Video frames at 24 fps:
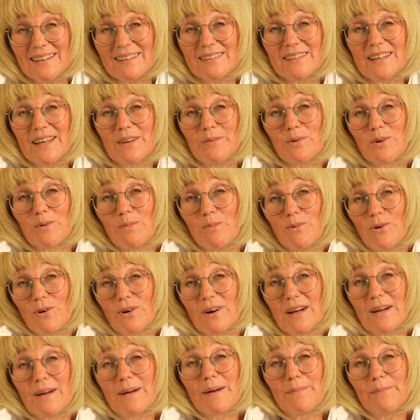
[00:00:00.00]
they were more
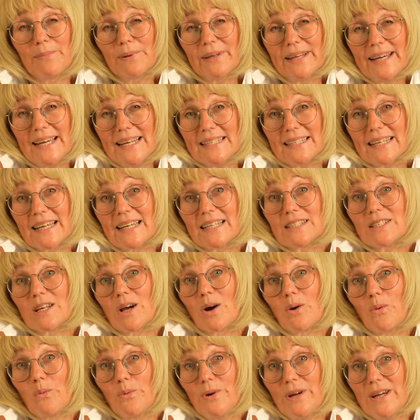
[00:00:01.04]
compliant and
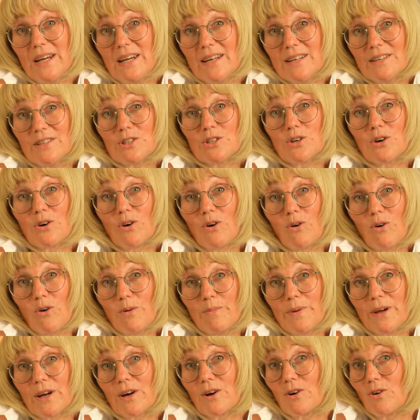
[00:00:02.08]
willing to
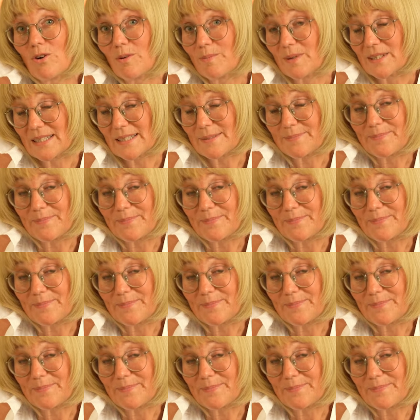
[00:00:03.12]
obey commands.